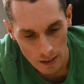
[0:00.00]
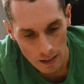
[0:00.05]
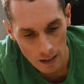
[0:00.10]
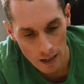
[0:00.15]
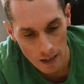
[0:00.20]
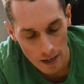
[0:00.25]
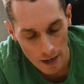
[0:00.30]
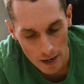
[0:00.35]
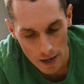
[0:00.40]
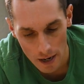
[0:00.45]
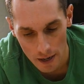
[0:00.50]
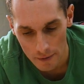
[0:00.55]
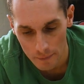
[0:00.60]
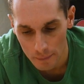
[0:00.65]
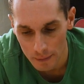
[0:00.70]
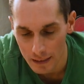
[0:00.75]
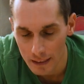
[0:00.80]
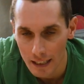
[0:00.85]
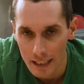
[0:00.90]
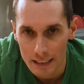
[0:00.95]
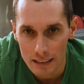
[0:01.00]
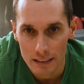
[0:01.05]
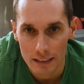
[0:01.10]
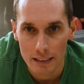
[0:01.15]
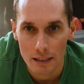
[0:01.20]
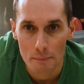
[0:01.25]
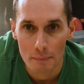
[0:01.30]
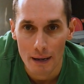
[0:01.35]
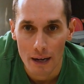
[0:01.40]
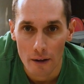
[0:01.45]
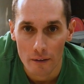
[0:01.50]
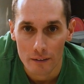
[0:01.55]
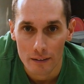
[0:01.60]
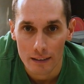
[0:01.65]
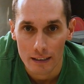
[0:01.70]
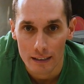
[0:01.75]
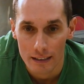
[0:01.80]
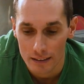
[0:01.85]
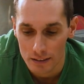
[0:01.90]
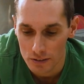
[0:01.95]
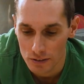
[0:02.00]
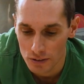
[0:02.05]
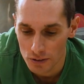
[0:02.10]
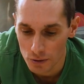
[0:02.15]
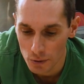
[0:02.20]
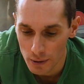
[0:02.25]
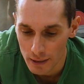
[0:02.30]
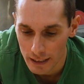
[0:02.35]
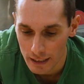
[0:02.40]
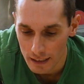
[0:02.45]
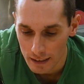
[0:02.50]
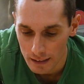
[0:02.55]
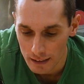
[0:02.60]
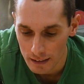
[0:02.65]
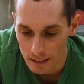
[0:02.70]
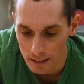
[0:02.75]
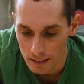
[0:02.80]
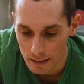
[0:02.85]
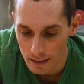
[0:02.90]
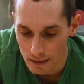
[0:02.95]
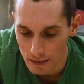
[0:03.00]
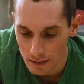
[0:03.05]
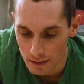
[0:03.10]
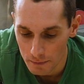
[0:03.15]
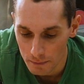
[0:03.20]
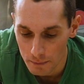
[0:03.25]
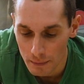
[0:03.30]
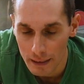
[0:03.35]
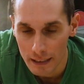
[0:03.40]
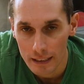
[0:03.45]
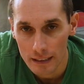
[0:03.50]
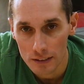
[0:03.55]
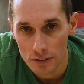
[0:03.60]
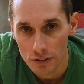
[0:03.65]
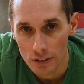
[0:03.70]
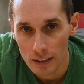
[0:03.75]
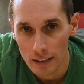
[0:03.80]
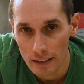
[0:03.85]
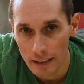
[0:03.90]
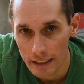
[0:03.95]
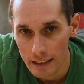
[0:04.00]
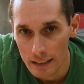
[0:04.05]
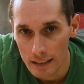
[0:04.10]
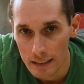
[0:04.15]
Uh, but the nice thing about kind of doing it, making a jig like